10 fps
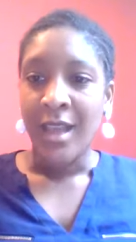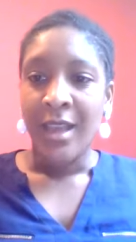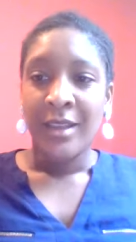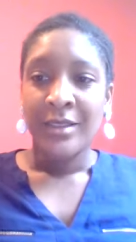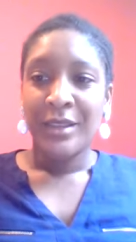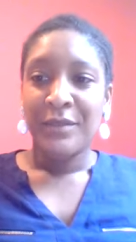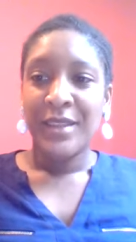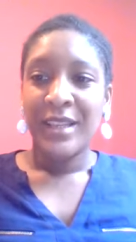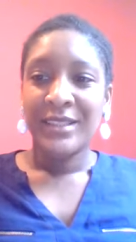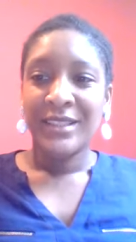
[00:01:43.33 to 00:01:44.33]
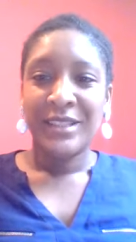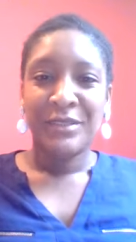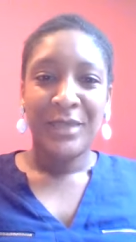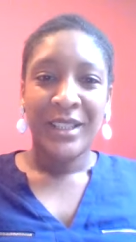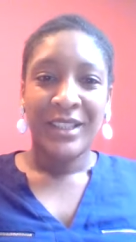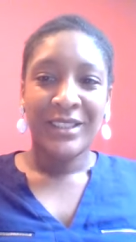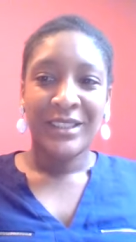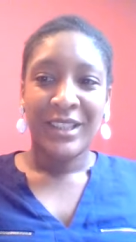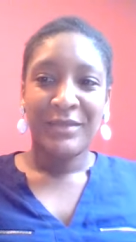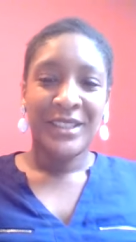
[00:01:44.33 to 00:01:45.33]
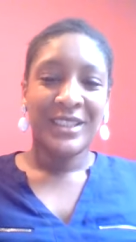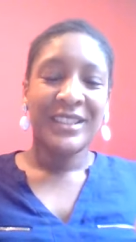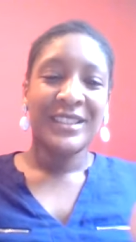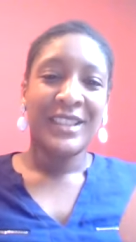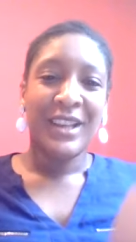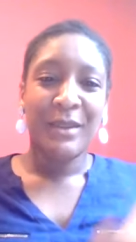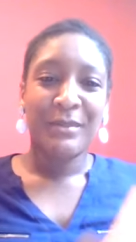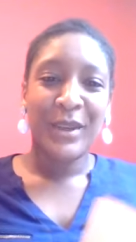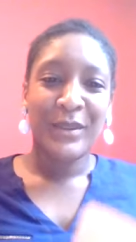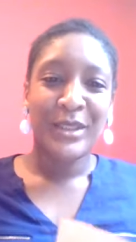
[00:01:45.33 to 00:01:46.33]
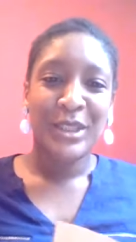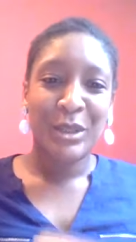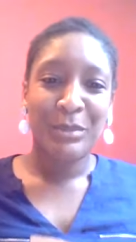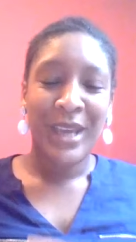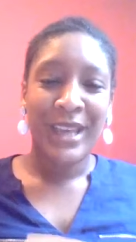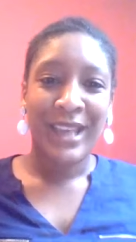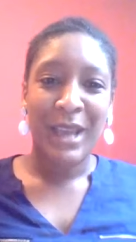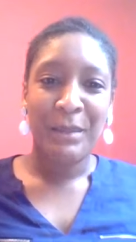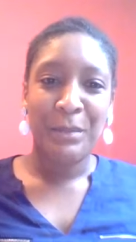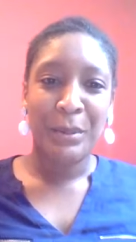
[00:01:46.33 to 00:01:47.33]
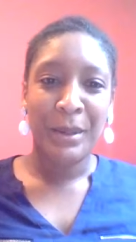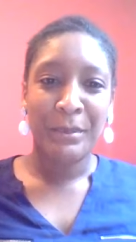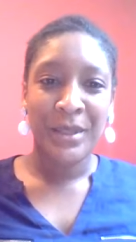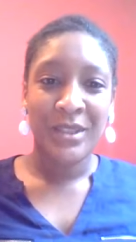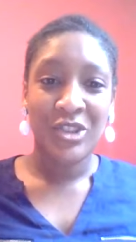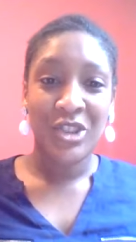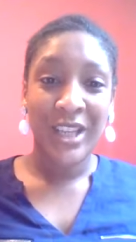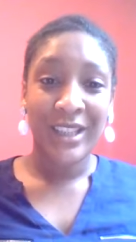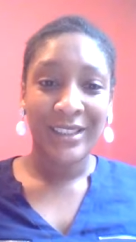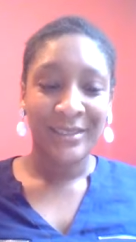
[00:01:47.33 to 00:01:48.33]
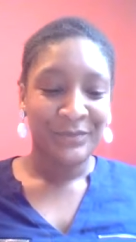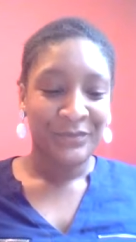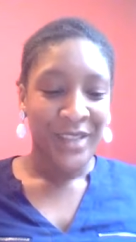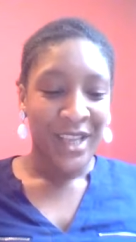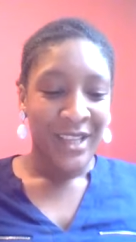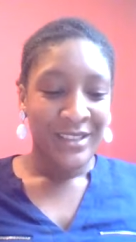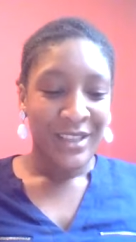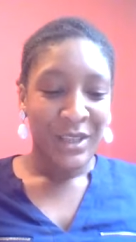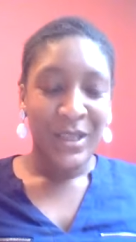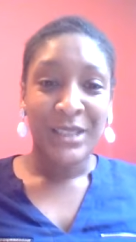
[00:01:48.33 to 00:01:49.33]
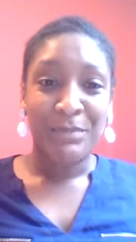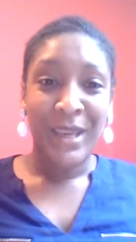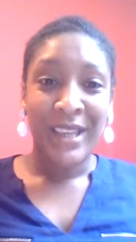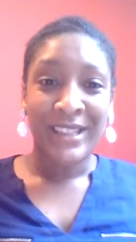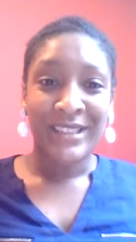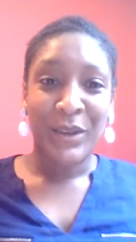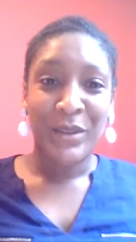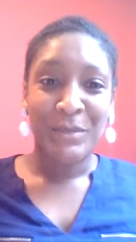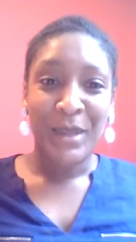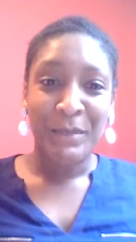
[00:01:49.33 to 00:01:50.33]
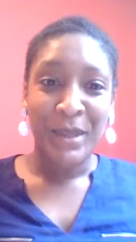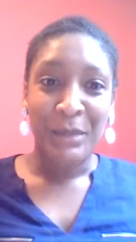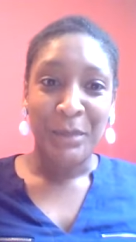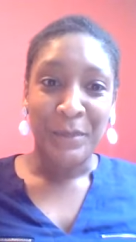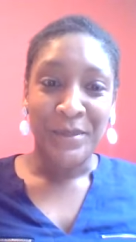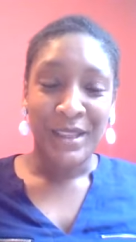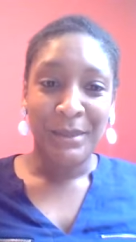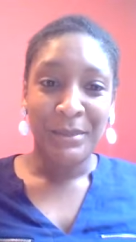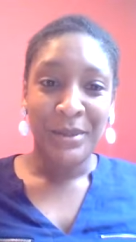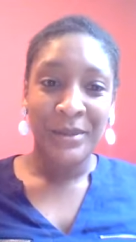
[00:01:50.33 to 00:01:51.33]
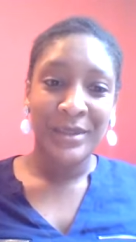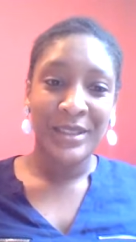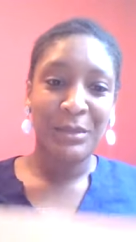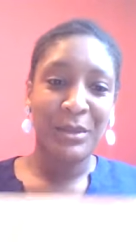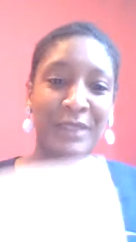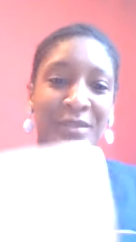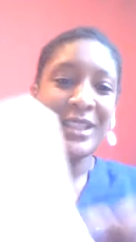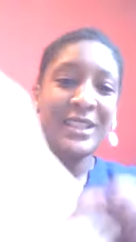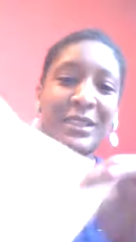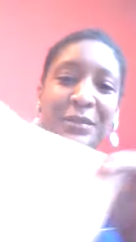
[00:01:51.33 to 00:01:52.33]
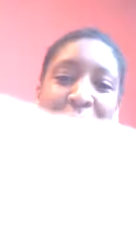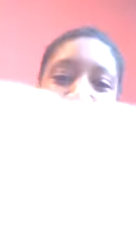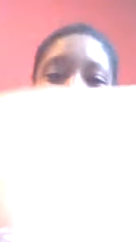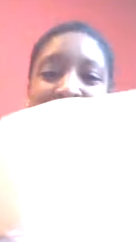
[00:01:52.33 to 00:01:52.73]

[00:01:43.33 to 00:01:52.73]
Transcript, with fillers: So for the inside of my card I've decided that I'm going to make a pop-up chick. So its beak is going to be the bit that pops up. So what I've done is I've got this